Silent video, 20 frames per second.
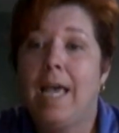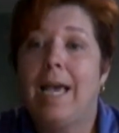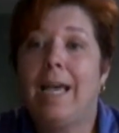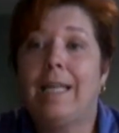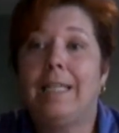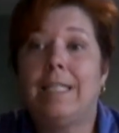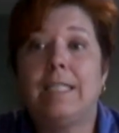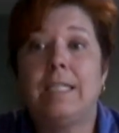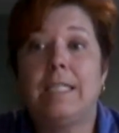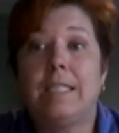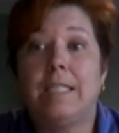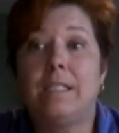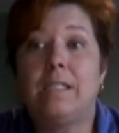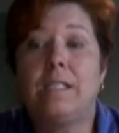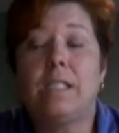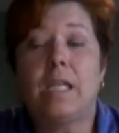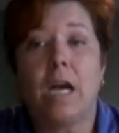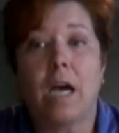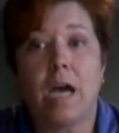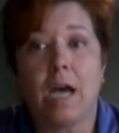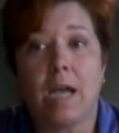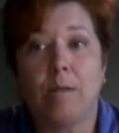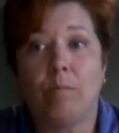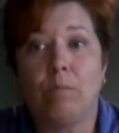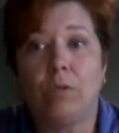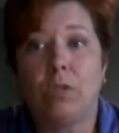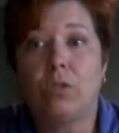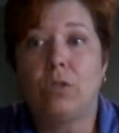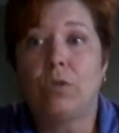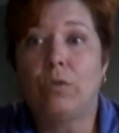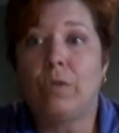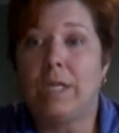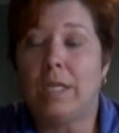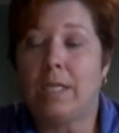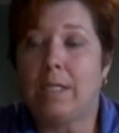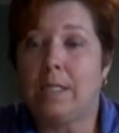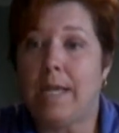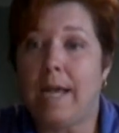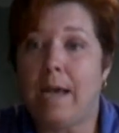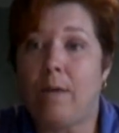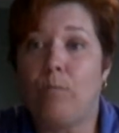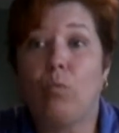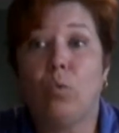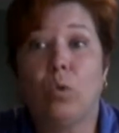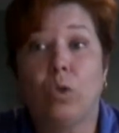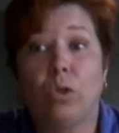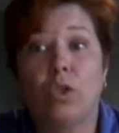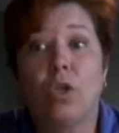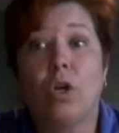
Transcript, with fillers: And it is timed, so the exam will